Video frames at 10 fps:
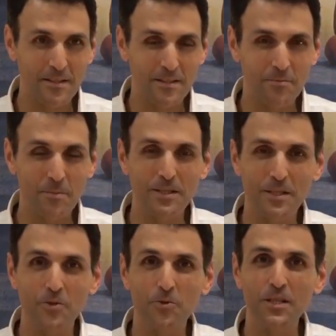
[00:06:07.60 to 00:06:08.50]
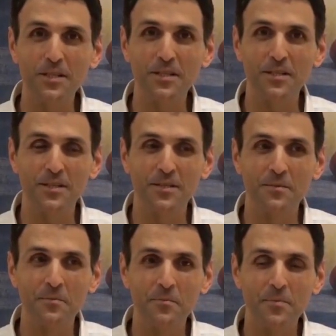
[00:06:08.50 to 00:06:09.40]
But the trick
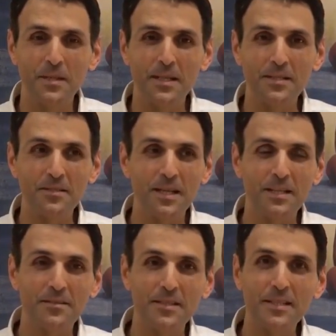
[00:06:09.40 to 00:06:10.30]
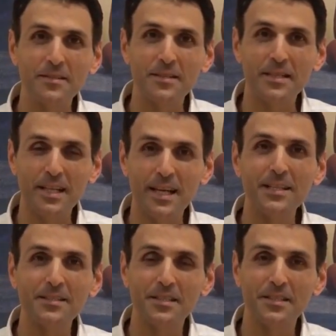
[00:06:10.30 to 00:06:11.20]
is that in the
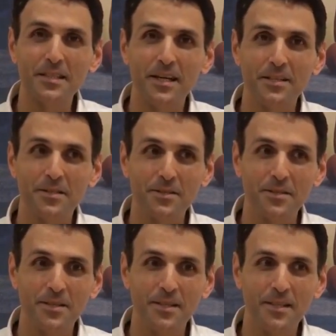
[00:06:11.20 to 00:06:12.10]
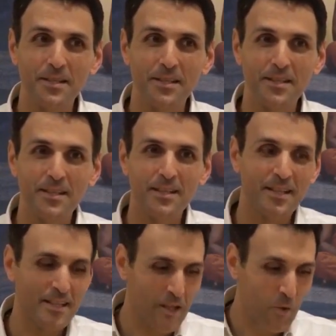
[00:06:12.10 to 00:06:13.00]
last desire,
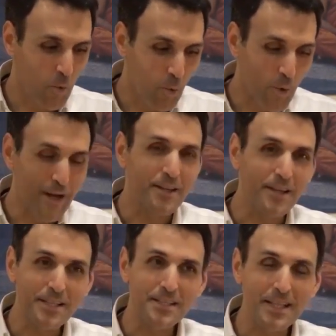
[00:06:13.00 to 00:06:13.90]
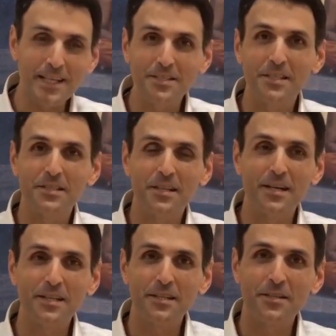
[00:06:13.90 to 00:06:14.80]
when this last
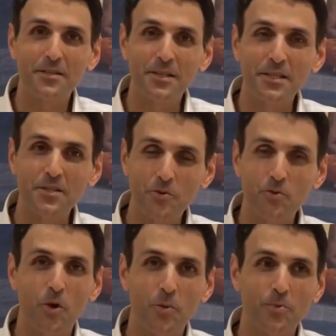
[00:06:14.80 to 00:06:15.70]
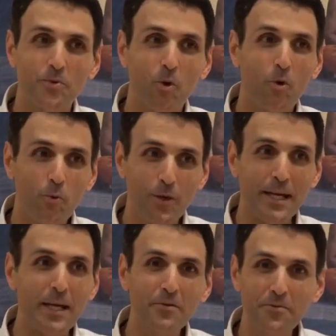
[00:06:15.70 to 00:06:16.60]
desire is dropped, or
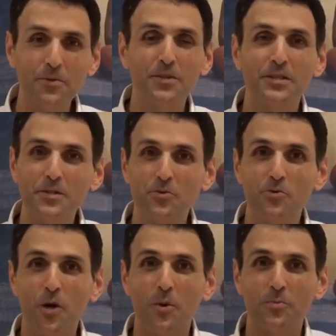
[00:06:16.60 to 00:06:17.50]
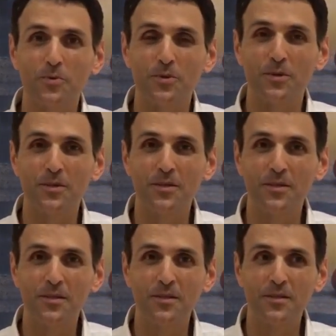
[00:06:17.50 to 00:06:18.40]
whenever it is dropped,
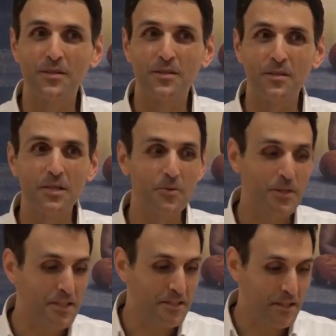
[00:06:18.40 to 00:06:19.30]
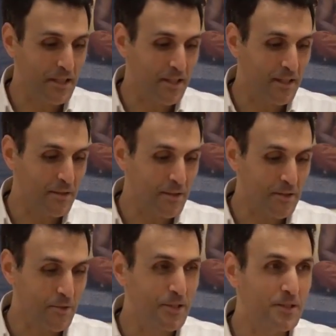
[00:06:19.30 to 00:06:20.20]
there
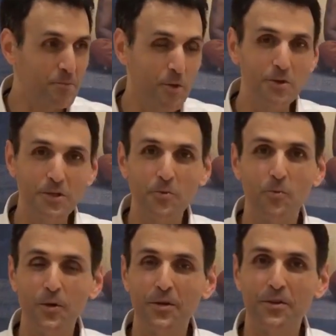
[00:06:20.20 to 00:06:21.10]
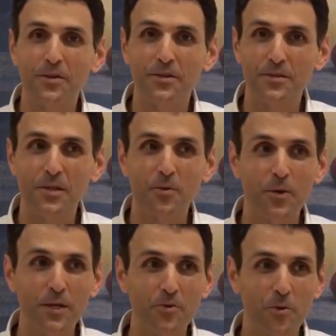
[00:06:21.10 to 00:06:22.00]
is merging with the
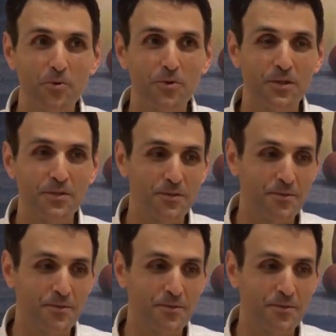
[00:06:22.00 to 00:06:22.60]
great ocean.